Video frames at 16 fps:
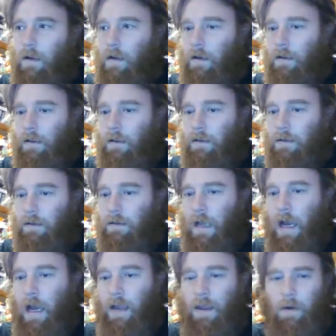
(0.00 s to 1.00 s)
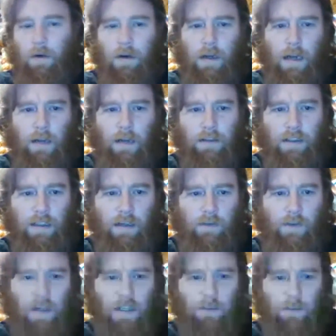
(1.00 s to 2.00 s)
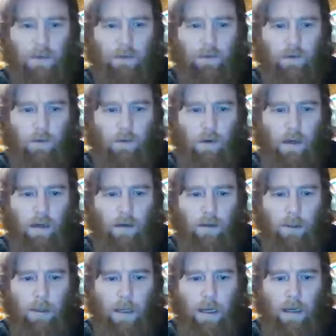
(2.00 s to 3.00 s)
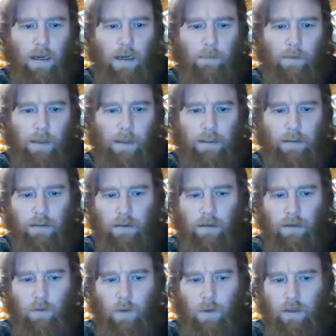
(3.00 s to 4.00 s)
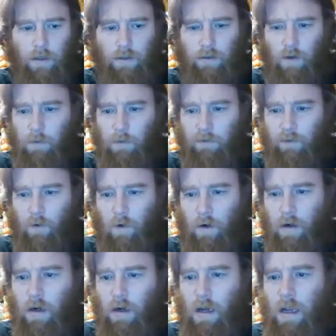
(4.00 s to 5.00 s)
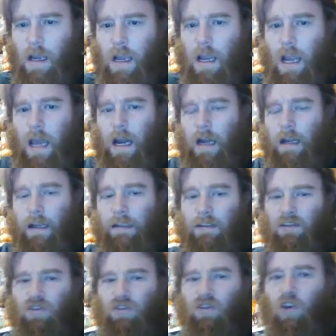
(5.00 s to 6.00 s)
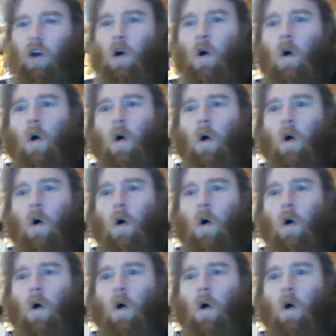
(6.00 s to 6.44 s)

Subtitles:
yeah, they were announcing on Facebook for a while, like a week or so before, and I like totally